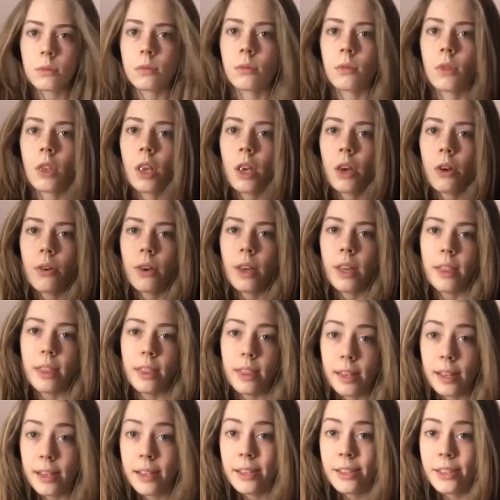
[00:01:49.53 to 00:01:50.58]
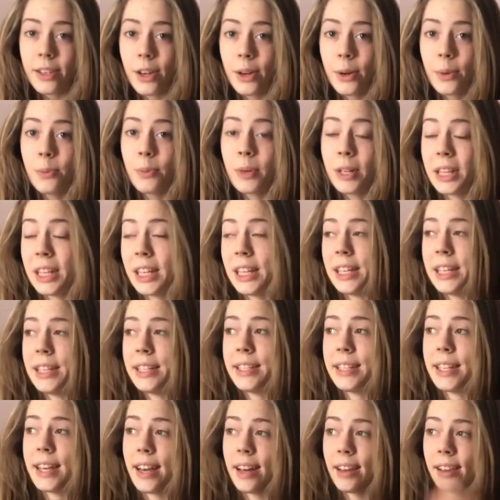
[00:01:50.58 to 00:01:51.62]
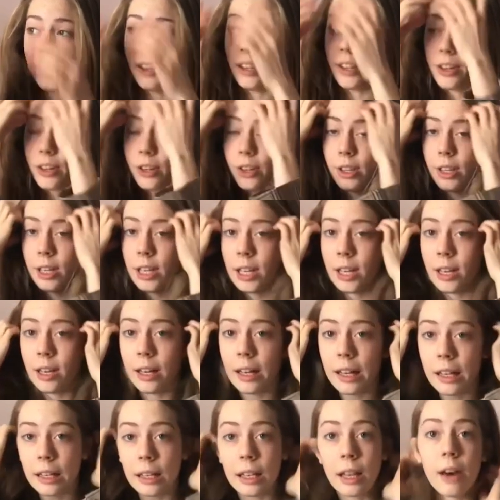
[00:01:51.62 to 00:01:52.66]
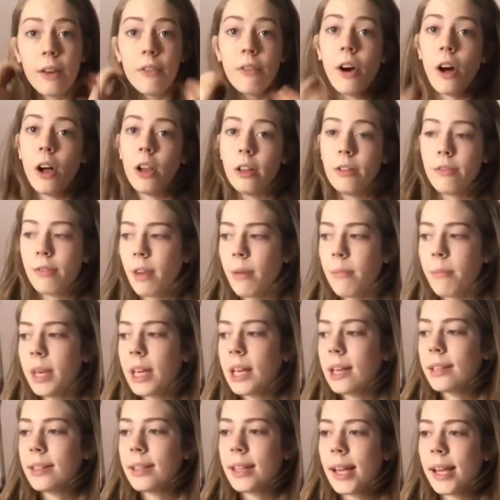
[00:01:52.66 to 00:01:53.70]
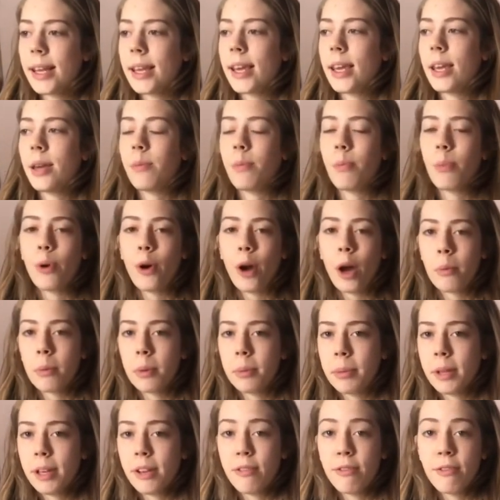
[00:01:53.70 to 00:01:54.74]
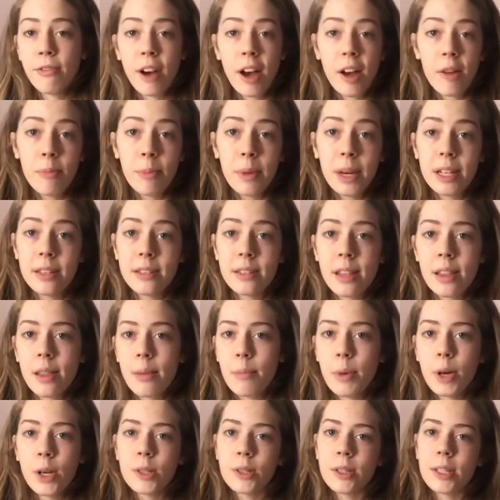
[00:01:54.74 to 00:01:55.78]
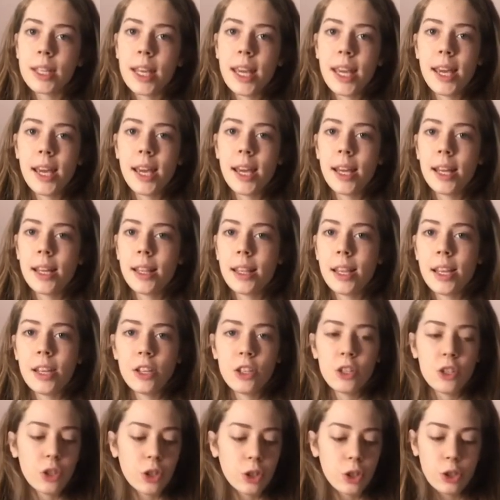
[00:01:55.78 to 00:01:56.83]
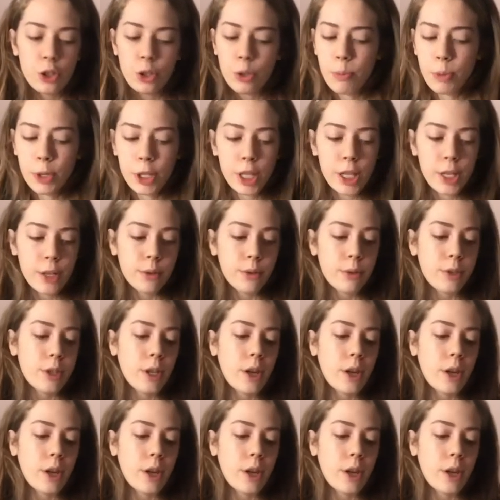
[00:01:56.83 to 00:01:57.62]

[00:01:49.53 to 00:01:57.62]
Okay, these are really easy. I literally love all of them because they take probably five minutes at the most and they just look super cute. So